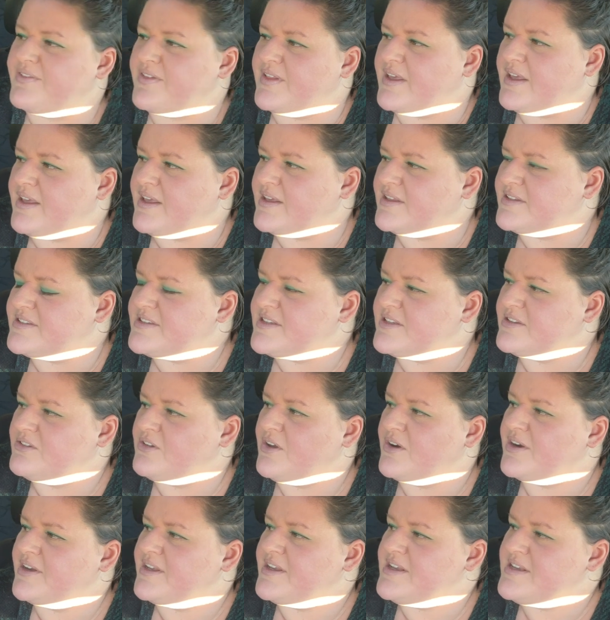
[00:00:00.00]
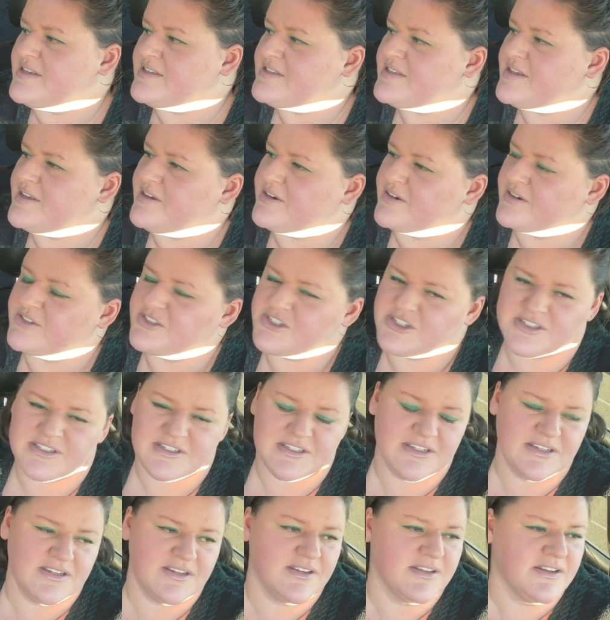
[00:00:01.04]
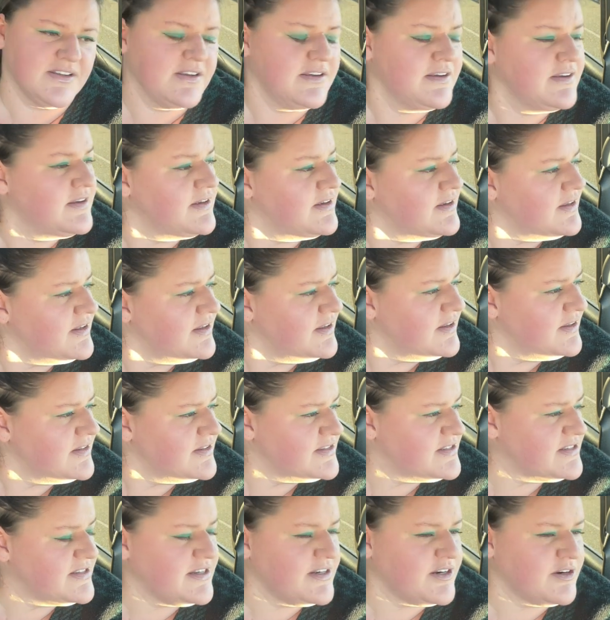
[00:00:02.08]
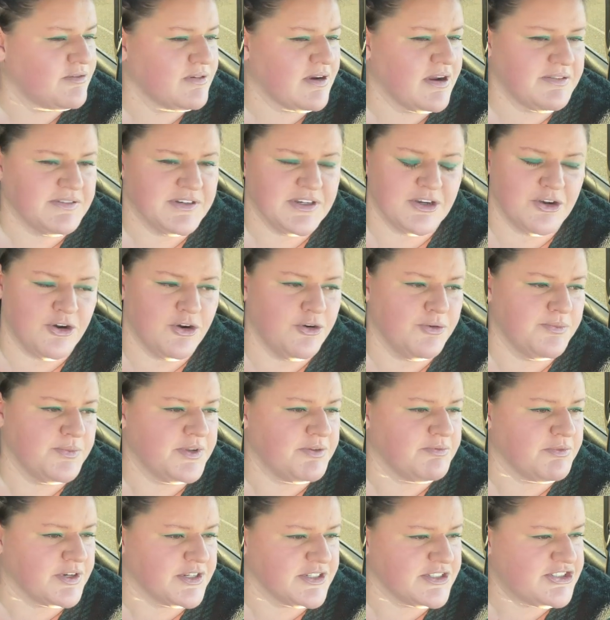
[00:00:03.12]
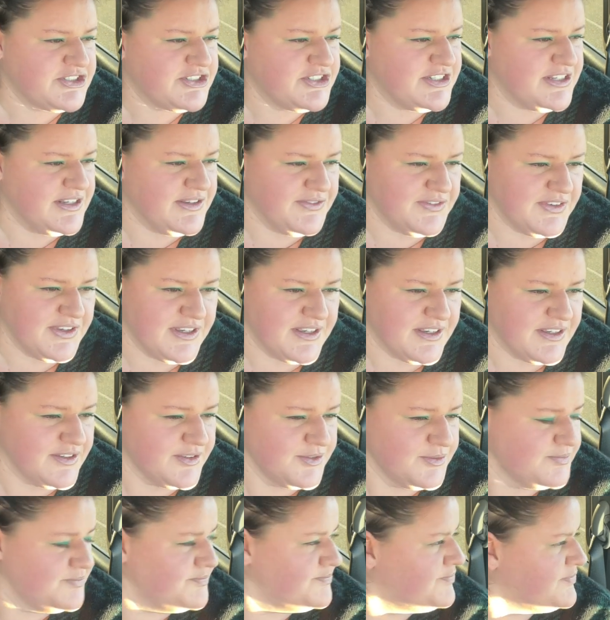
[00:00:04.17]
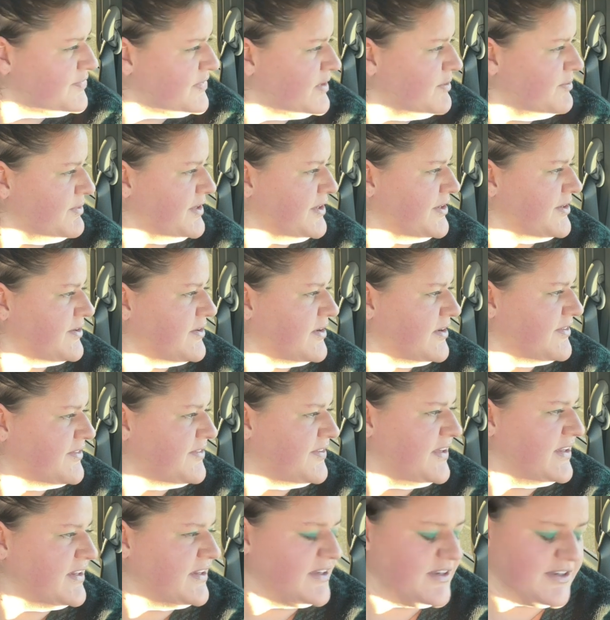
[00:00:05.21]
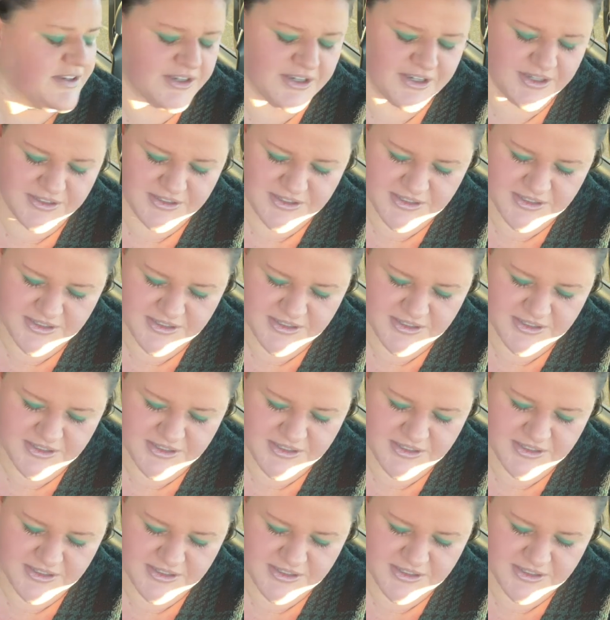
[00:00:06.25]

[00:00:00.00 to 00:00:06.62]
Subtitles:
Like it's a lot easier just to sit around at home and watch TV when you're not feeling good.